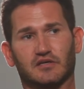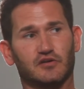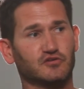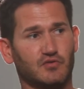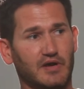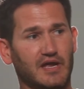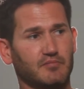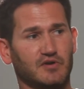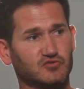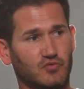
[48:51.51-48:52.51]
here's who I am,
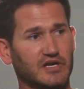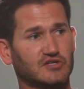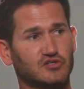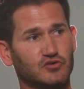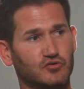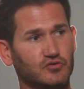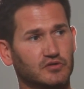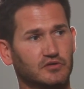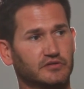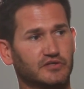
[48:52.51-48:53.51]
here's what I do,
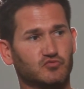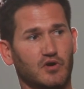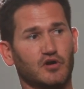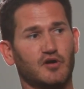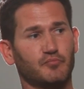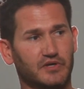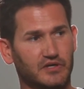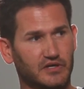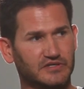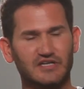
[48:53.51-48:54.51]
here's what our company does.